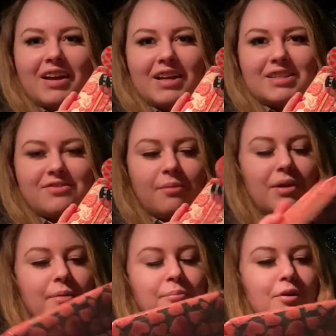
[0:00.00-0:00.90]
It's from
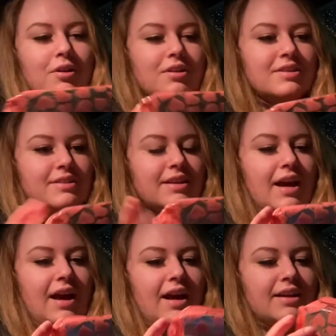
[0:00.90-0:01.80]
Impulse
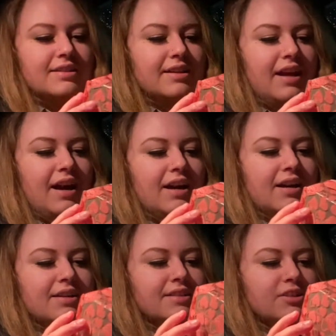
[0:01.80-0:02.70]
and it
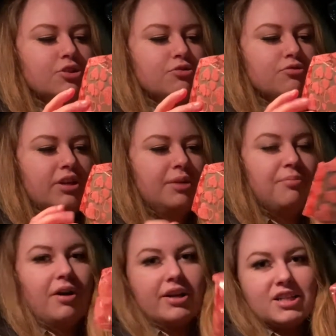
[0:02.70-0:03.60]
has 3
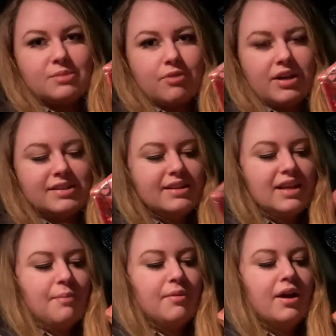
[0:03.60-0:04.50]
body sprays in
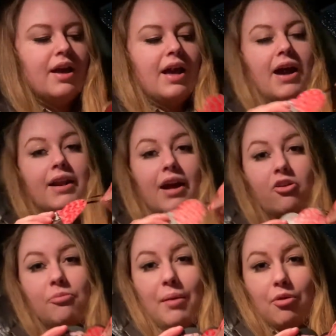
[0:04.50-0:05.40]
them. And I
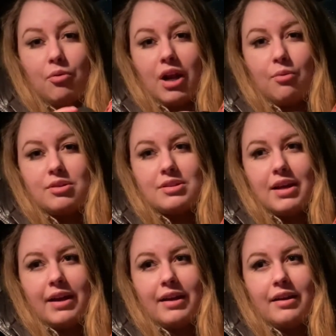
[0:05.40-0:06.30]
remember when I was
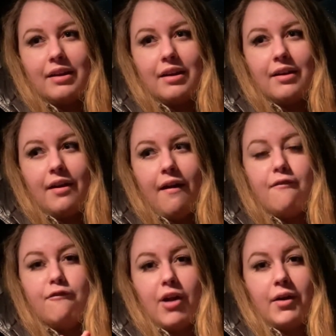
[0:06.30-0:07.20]
like a
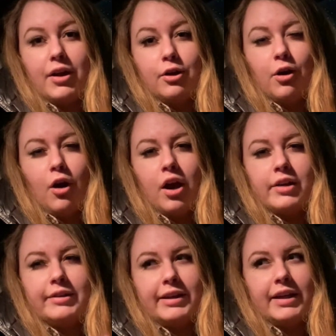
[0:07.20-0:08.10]
very
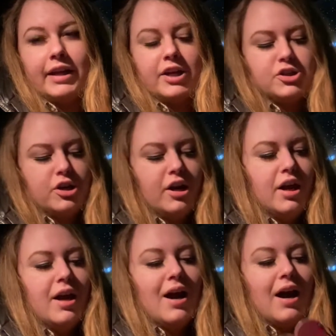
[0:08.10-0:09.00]
young teenager,
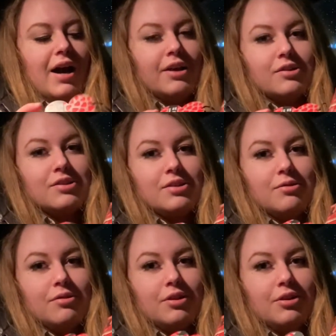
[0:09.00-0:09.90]
I used
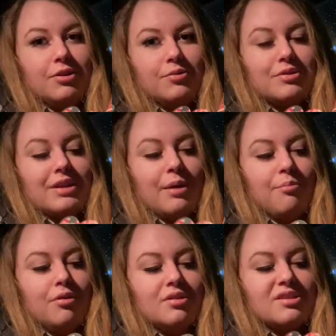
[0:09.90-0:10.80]
to use
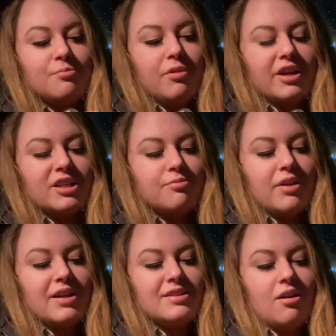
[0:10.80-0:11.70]
Impulse body
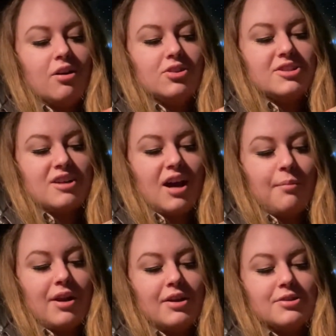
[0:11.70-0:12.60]
sprays all the
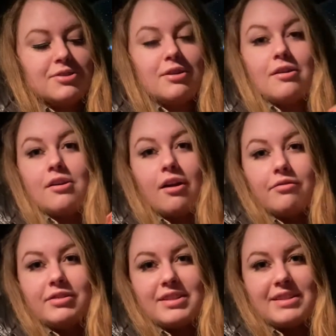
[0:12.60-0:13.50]
time and I used to
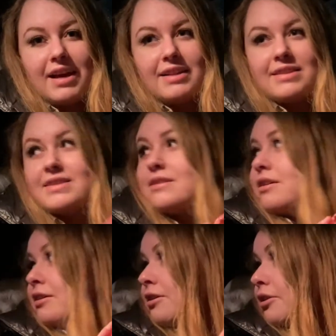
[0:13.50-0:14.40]
love the scents.
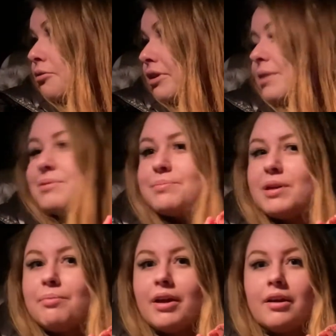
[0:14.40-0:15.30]
Who keeps
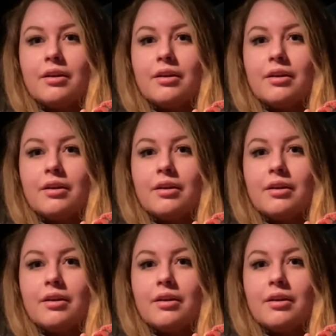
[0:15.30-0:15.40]
beeping?